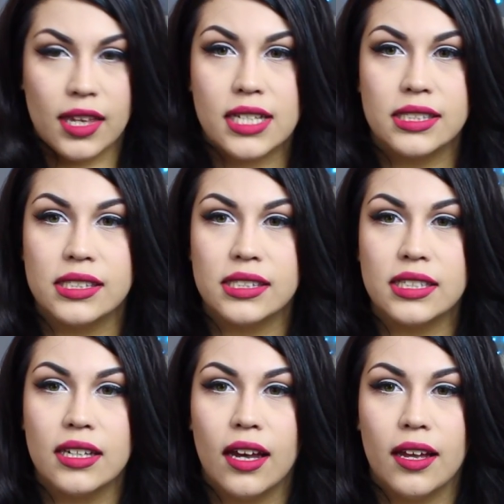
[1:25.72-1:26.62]
This
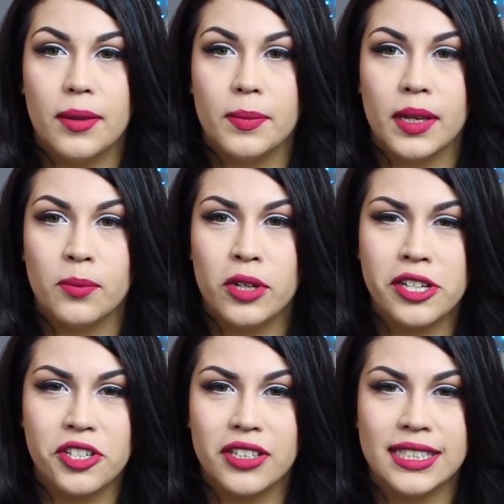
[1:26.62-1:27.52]
pretty
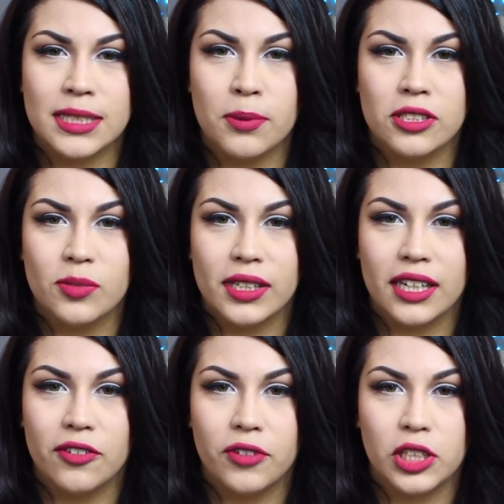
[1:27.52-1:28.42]
sure this is supposed to be like
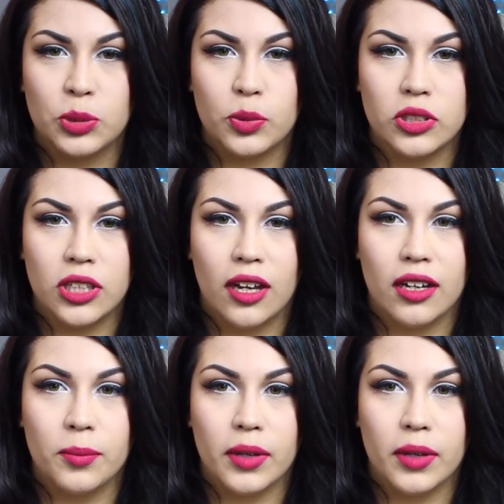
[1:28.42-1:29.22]
a French bulldog,